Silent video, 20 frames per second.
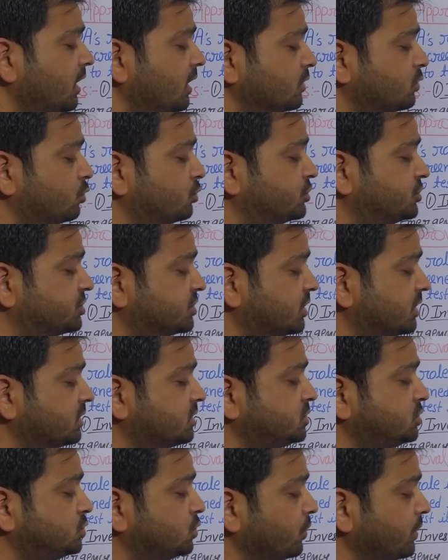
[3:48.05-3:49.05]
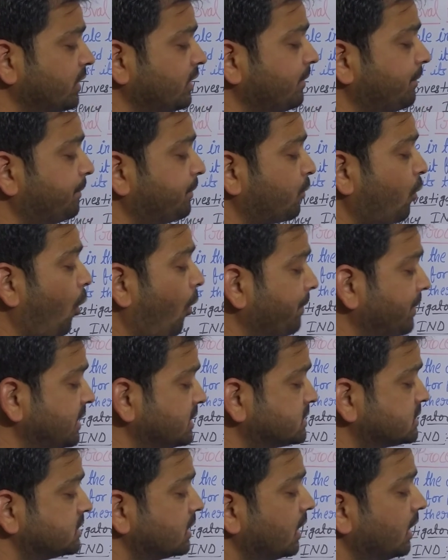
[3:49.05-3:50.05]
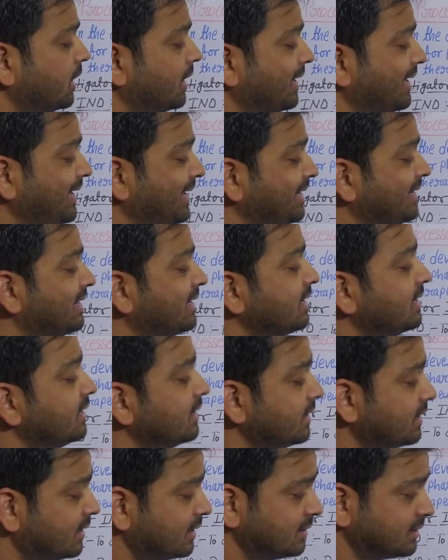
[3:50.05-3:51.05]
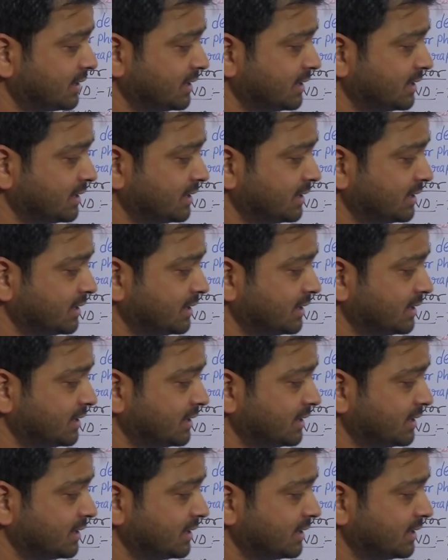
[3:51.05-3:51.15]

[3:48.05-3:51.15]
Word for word: So drug showing promise in clinical